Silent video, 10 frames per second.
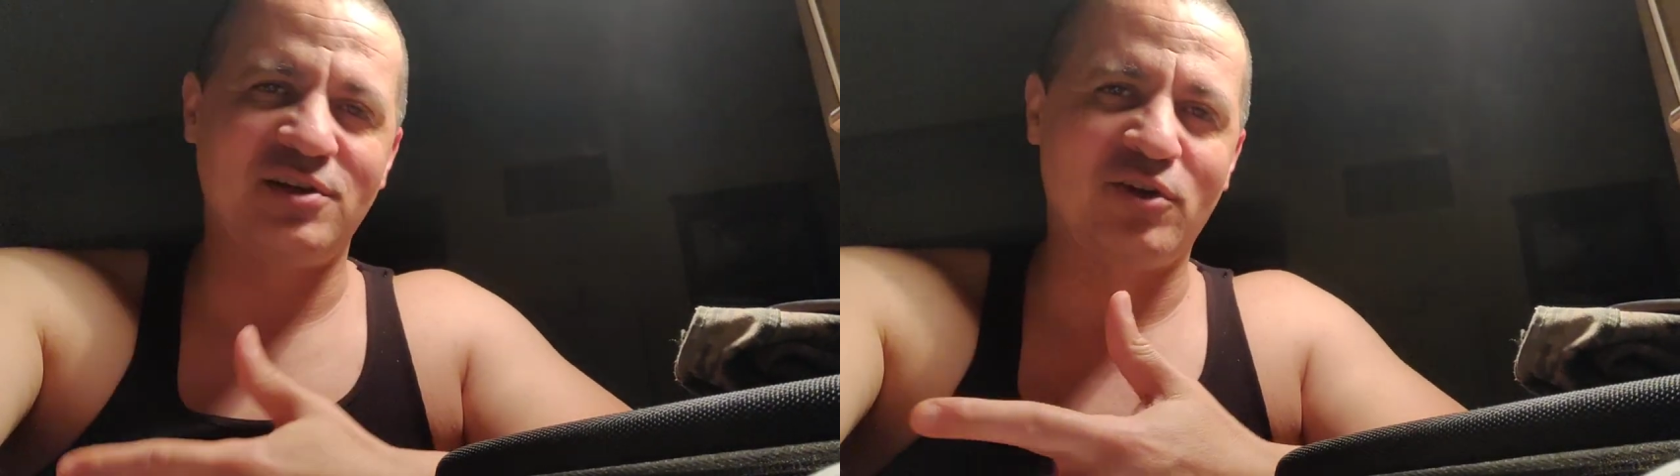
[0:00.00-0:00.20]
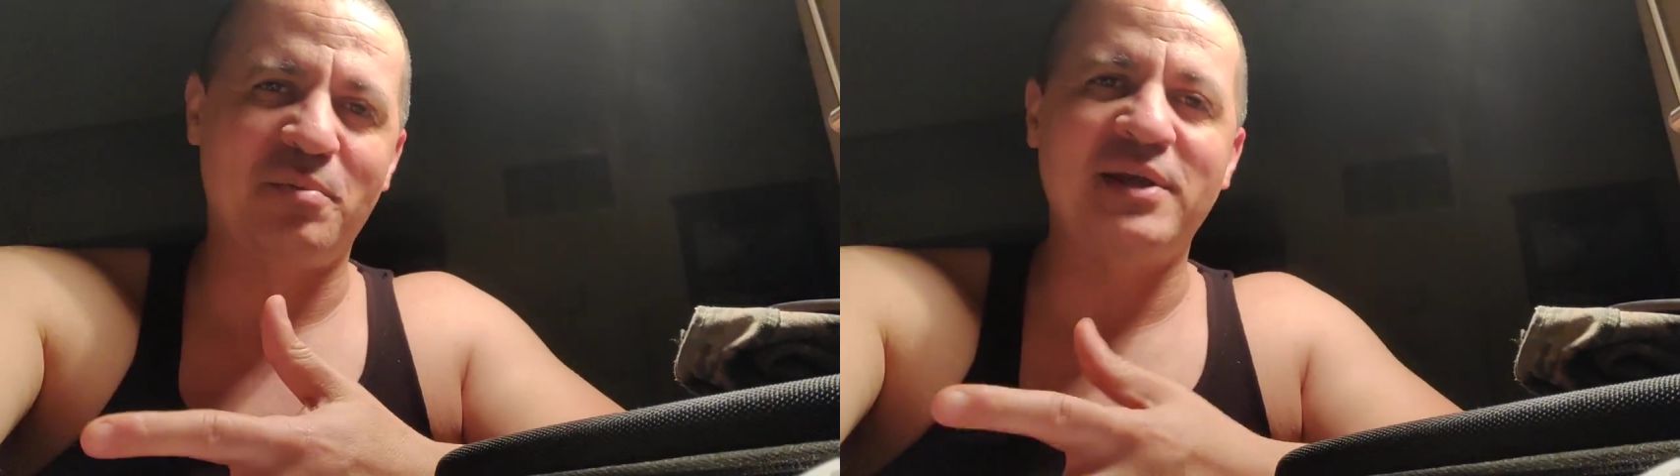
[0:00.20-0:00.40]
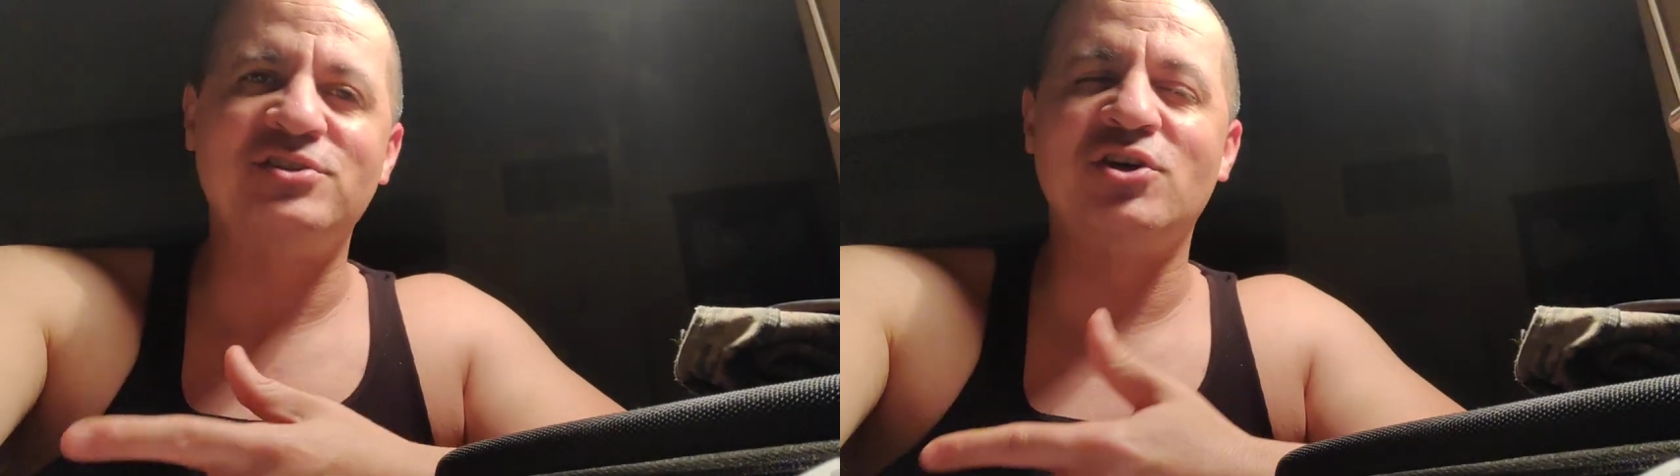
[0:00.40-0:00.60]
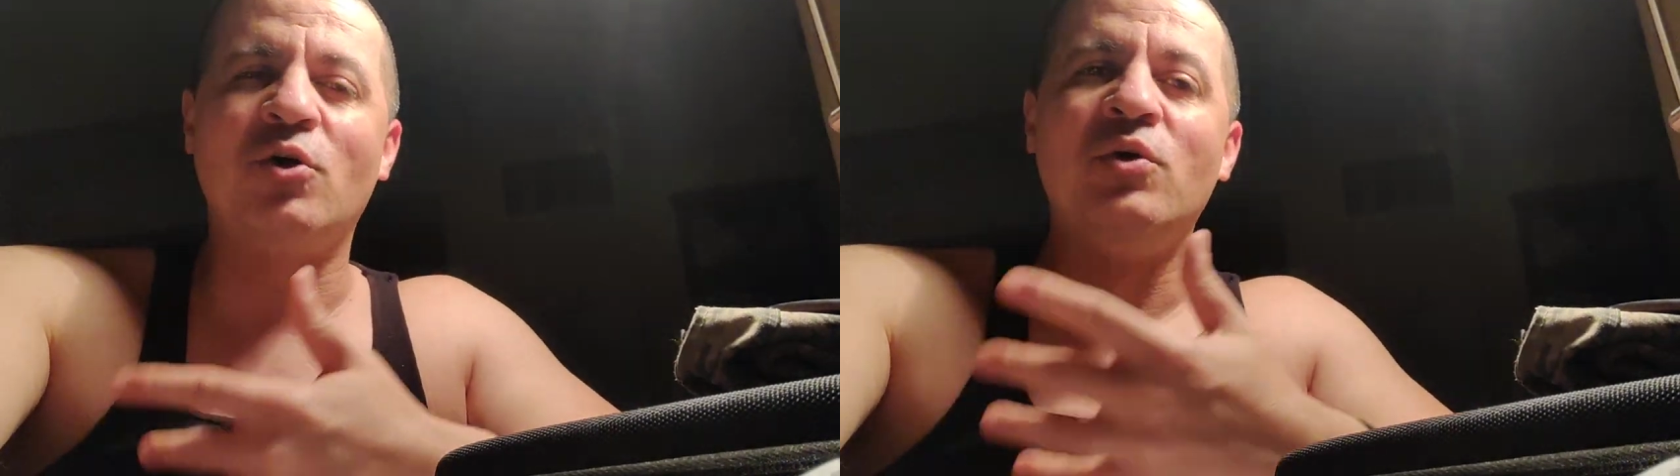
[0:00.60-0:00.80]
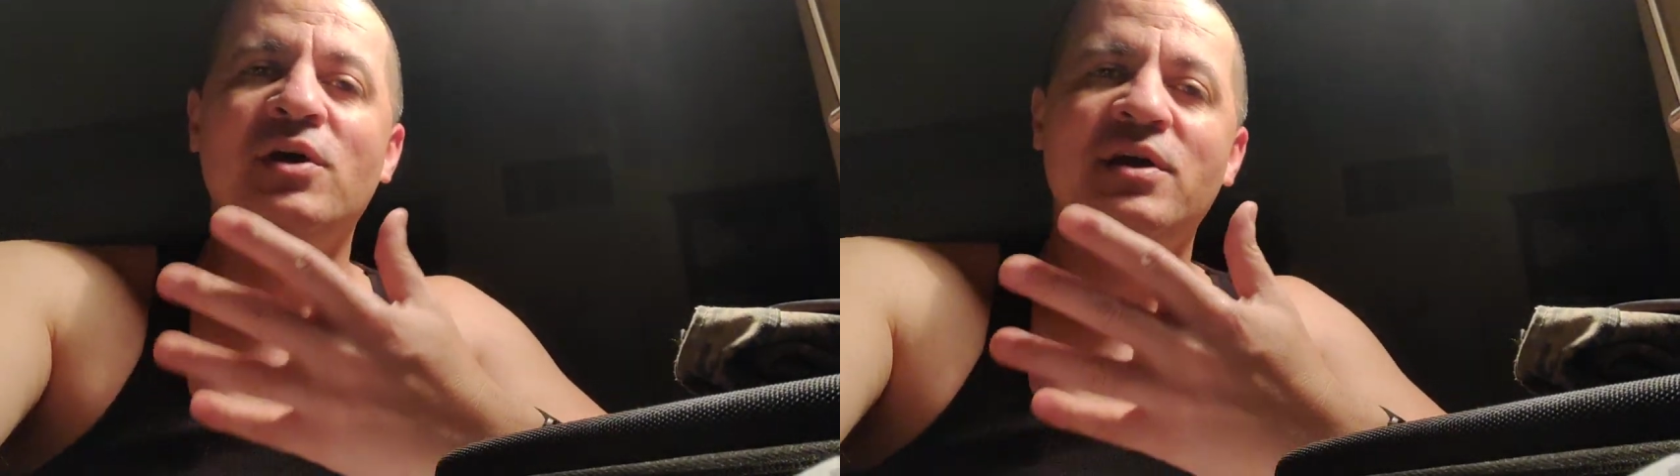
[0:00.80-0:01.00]
You know what I mean?
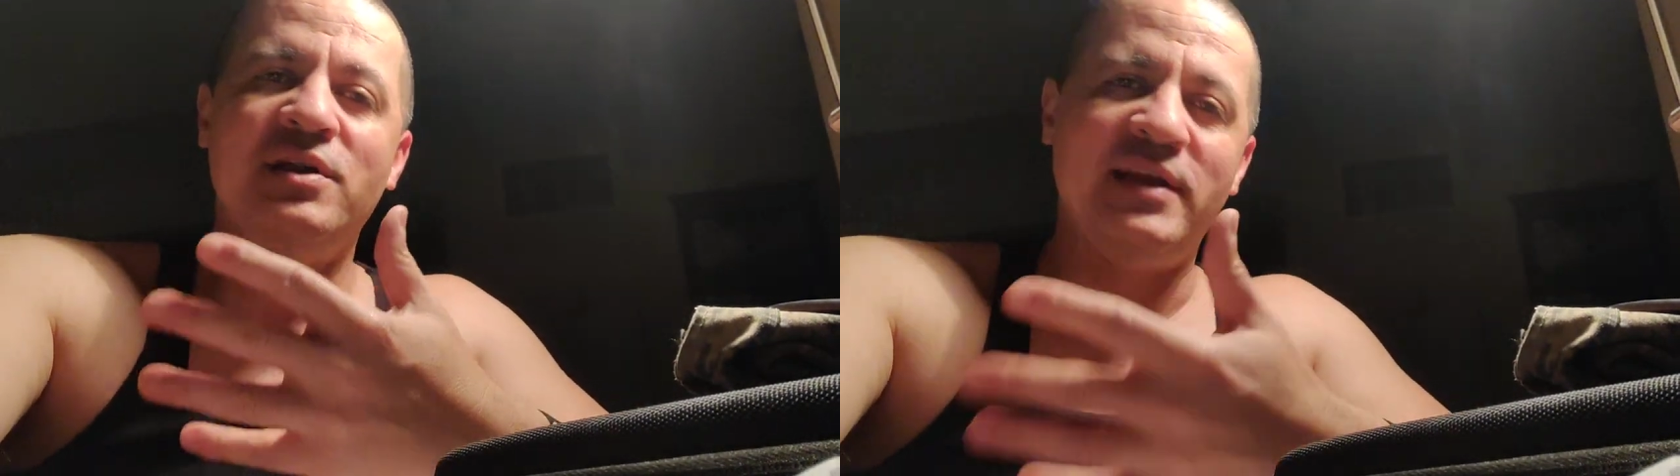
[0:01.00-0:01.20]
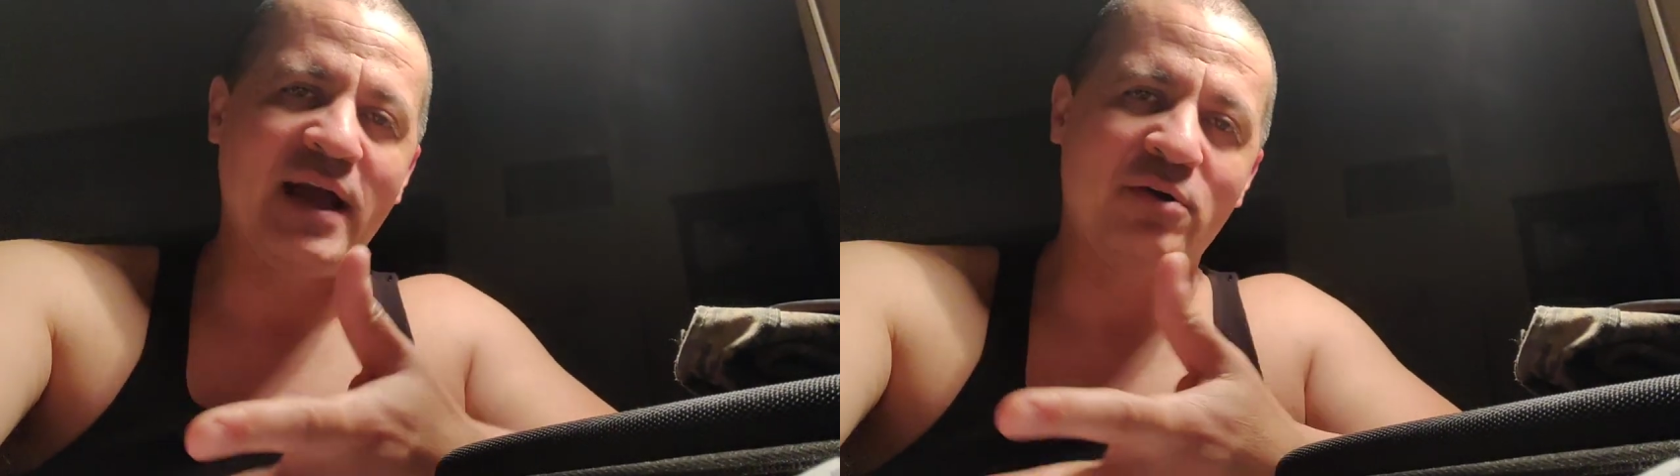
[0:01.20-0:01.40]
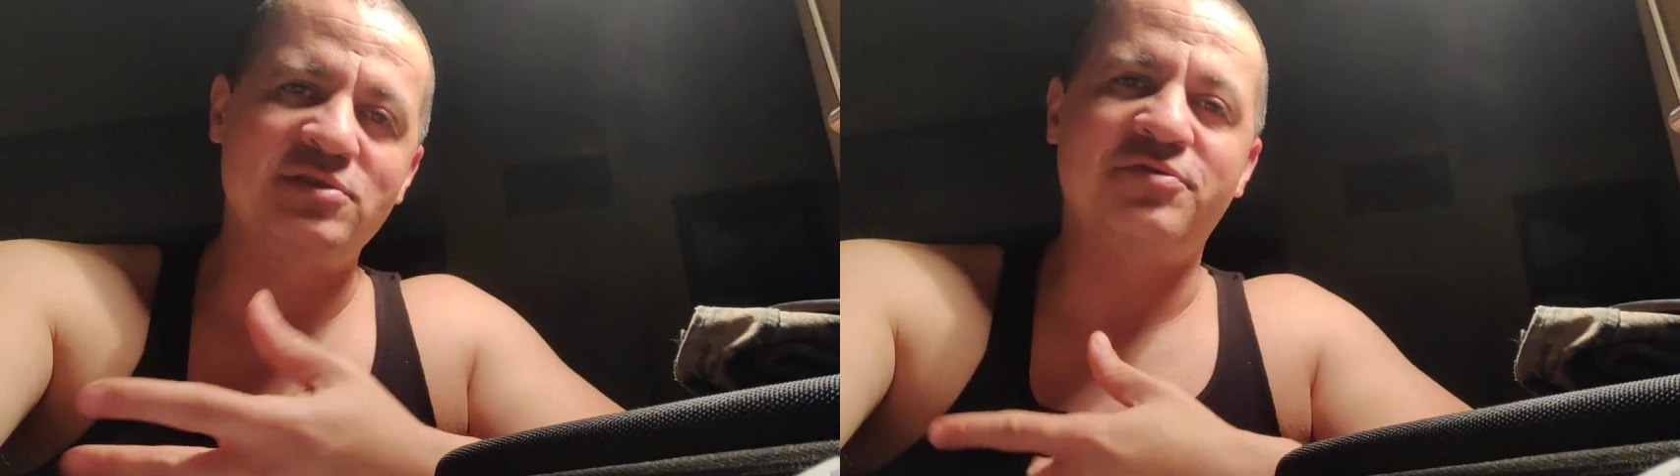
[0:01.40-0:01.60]
So now it's